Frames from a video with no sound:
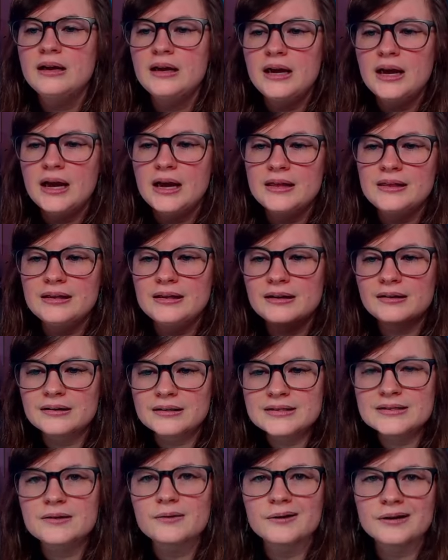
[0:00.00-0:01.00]
And then our
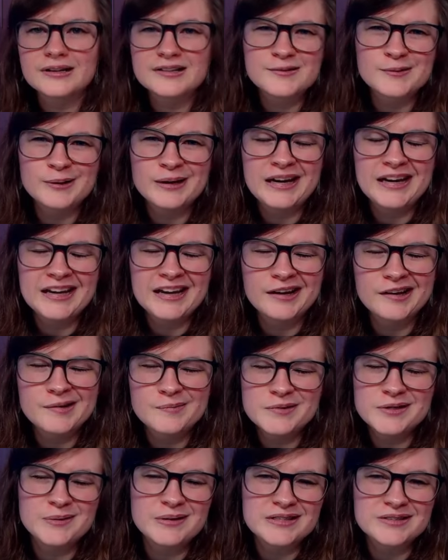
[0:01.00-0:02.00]
Discord is where I hang out in
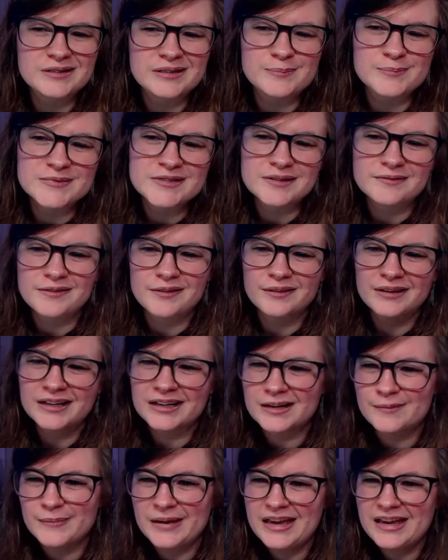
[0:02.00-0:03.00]
between streams. So if you want to
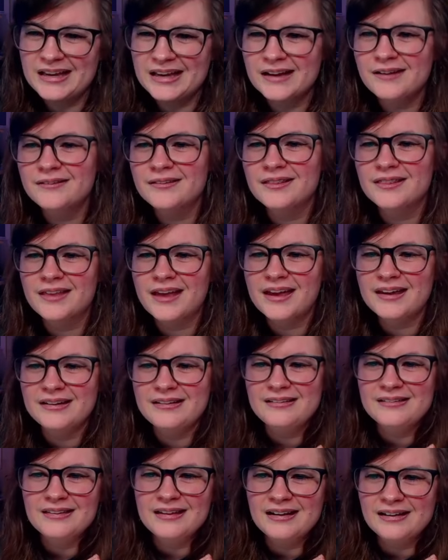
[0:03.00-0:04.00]
come hang out, that is
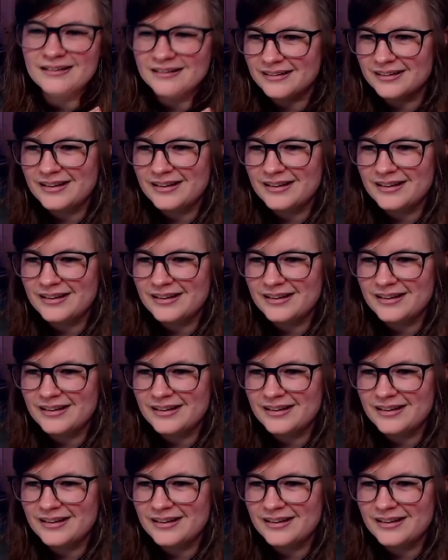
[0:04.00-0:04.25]
there.